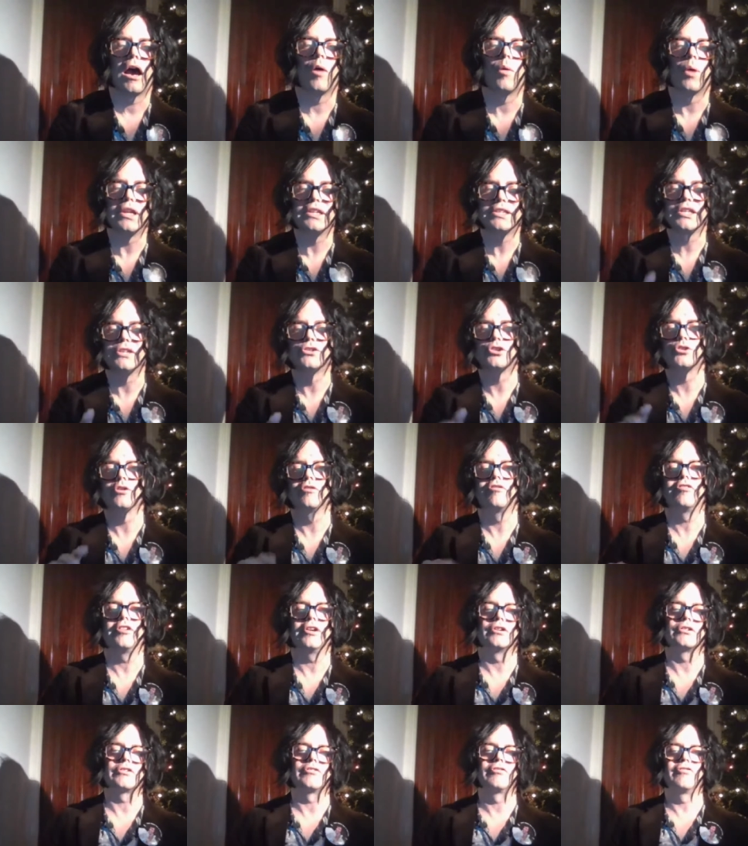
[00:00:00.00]
I went into a
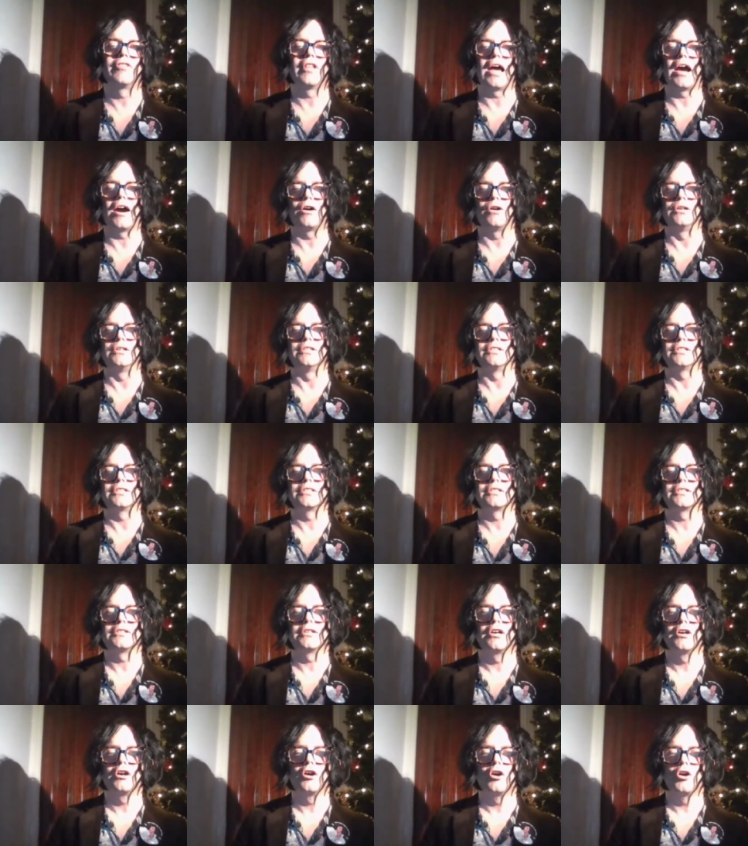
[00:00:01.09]
field of
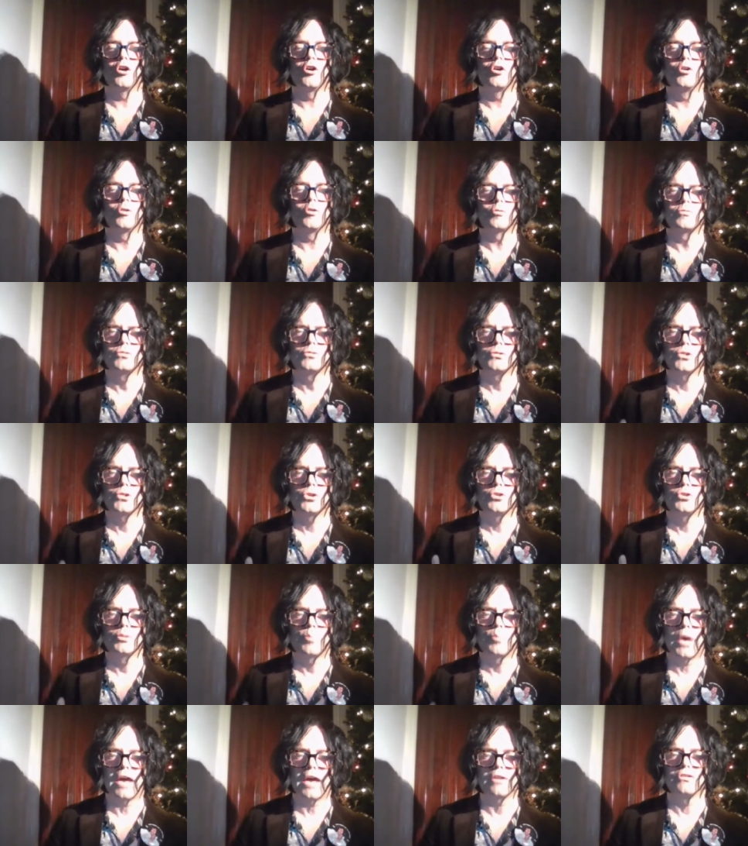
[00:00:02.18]
flowers
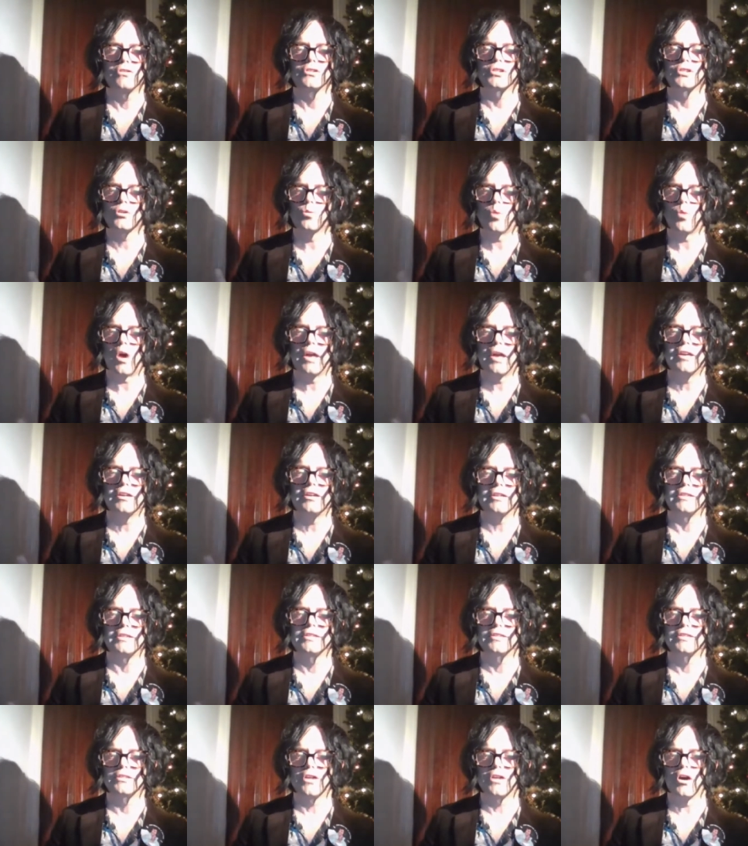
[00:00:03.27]
whose petals are whiter
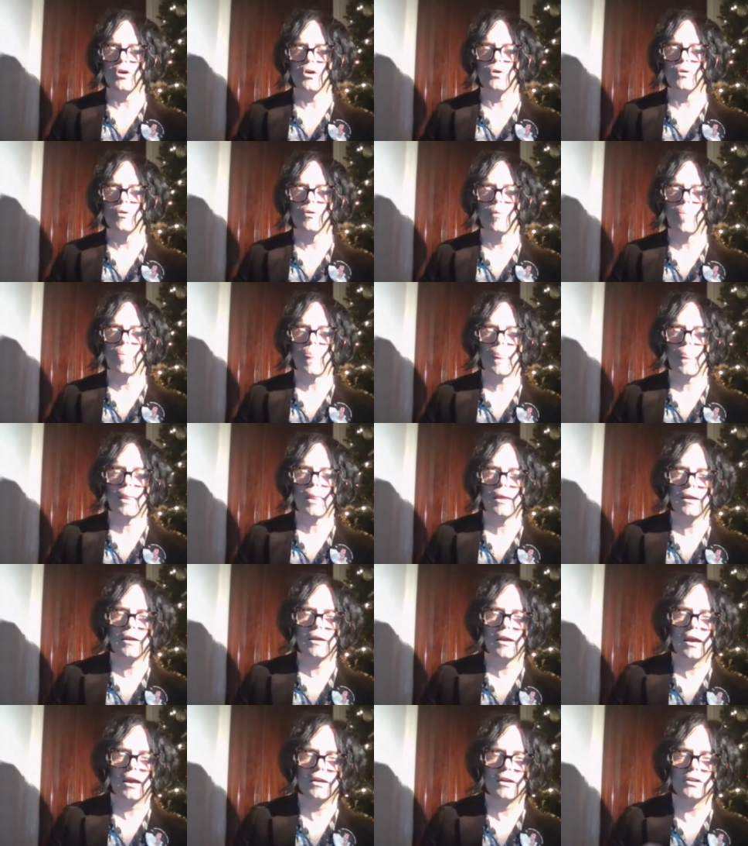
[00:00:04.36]
than snow,
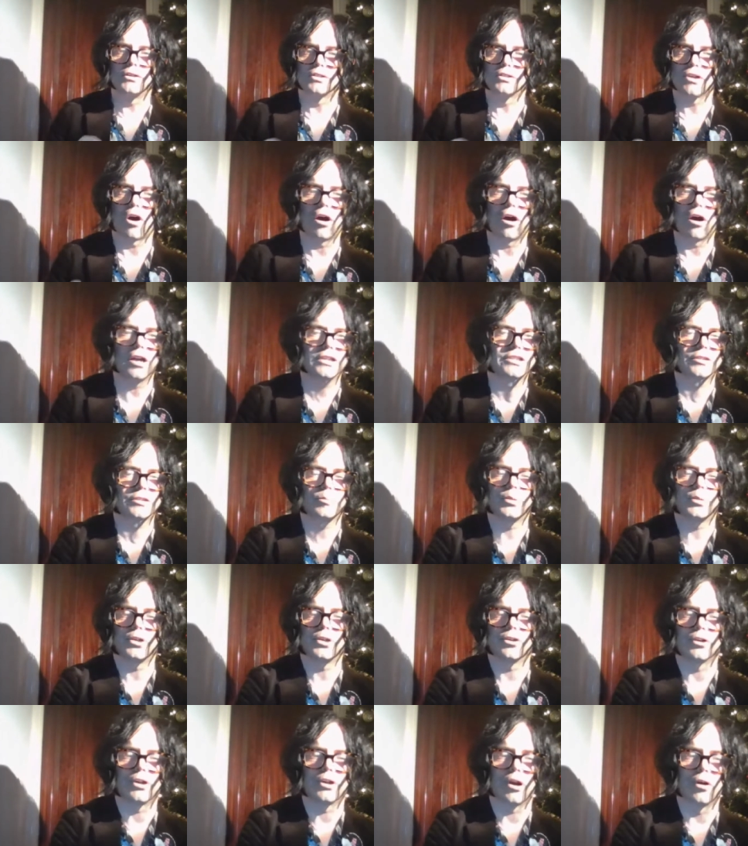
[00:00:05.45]
and whose hearts are
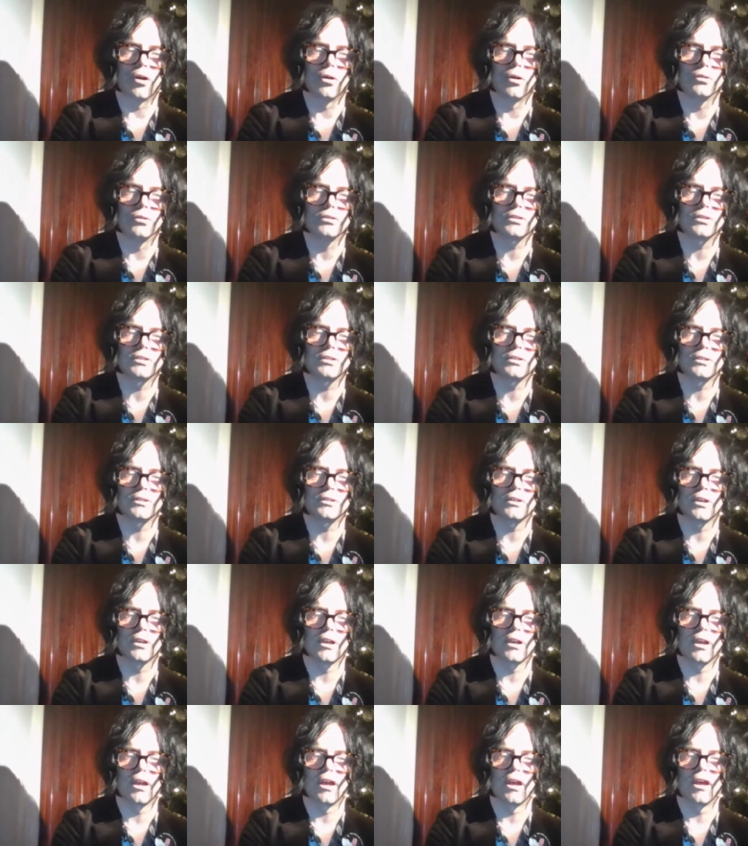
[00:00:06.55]
pure gold.
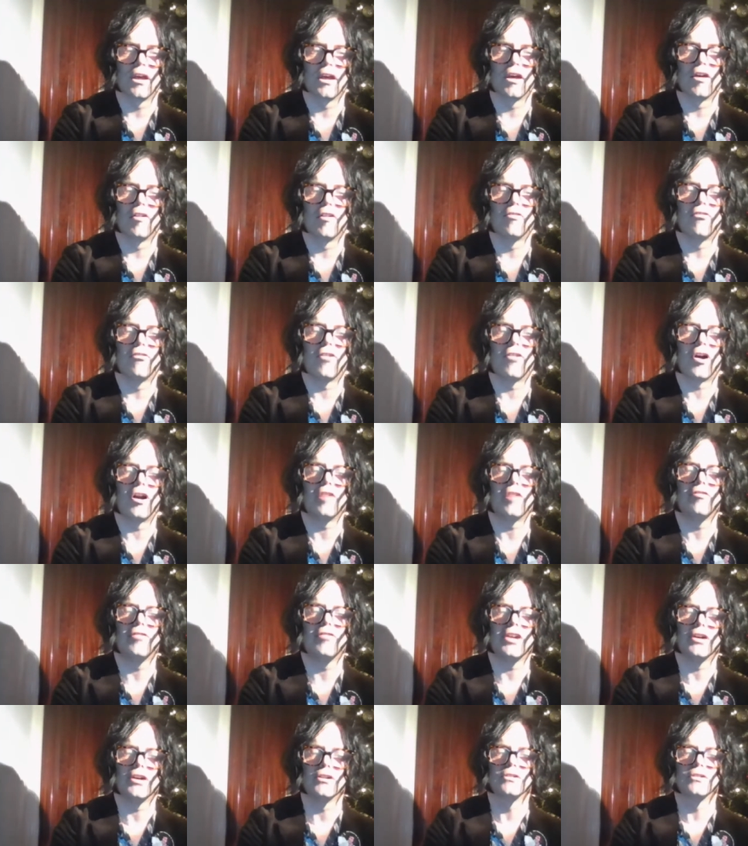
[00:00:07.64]
Far
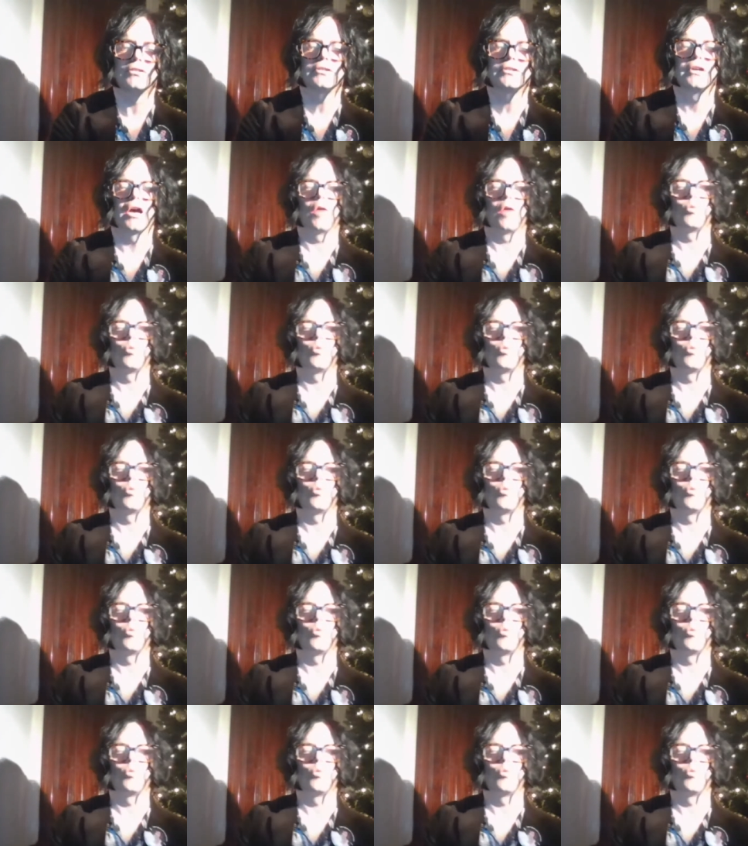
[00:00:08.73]
afield,